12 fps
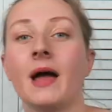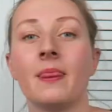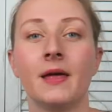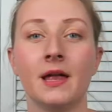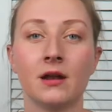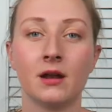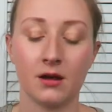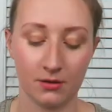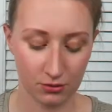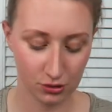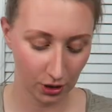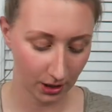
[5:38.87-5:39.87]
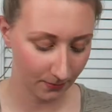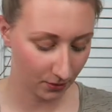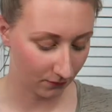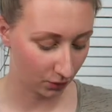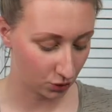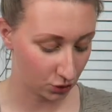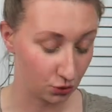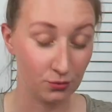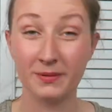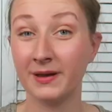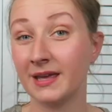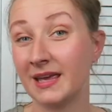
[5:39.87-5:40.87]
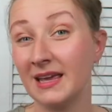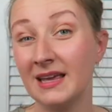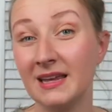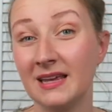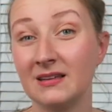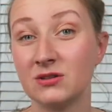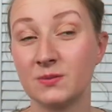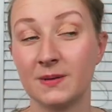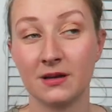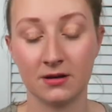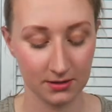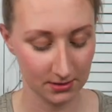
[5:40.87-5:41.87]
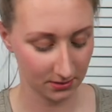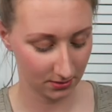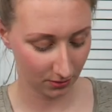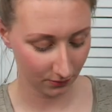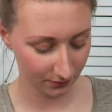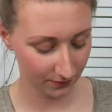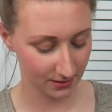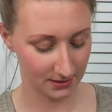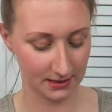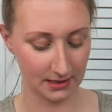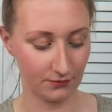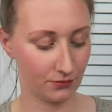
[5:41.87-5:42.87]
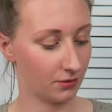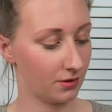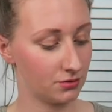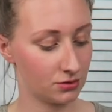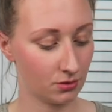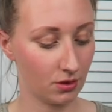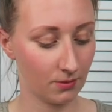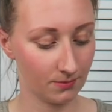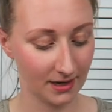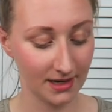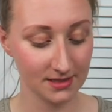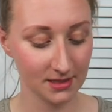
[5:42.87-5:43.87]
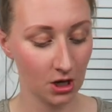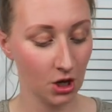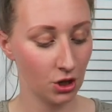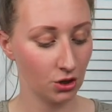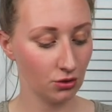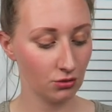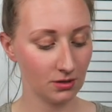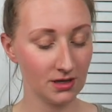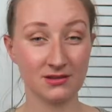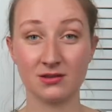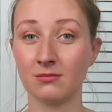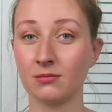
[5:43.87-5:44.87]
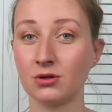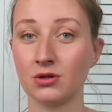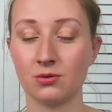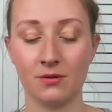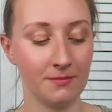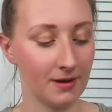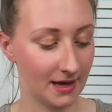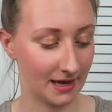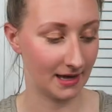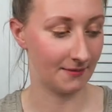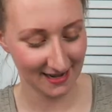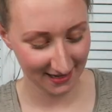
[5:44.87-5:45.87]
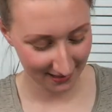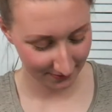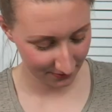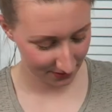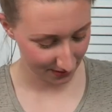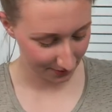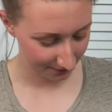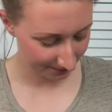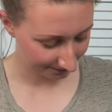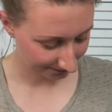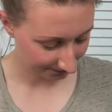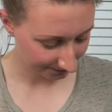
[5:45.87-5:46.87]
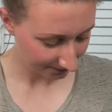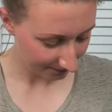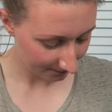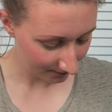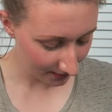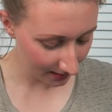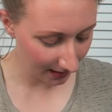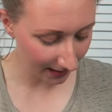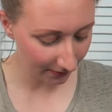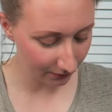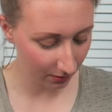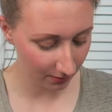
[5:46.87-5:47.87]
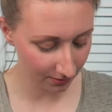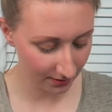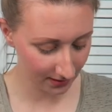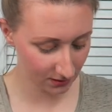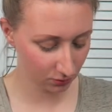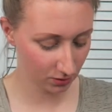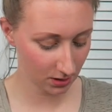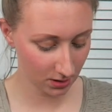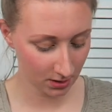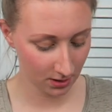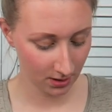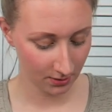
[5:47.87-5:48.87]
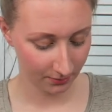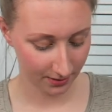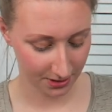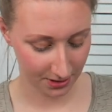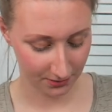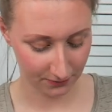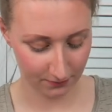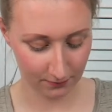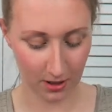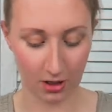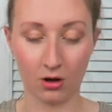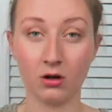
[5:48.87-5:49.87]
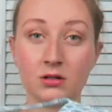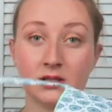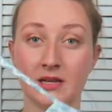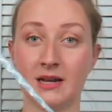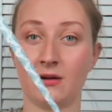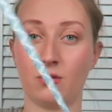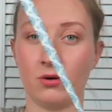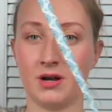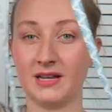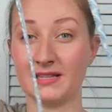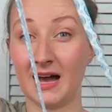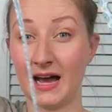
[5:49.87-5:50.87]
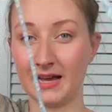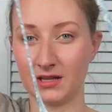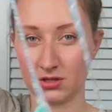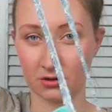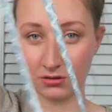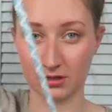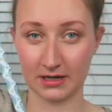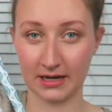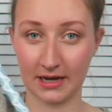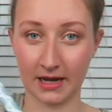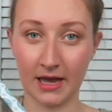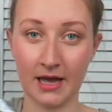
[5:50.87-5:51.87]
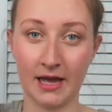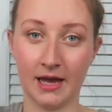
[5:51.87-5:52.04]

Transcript: and then I was going to move on to bikinis because obviously if you're going to a hot place you need some good swimwear um so I have got this one which is a halter neck one it ties halter neck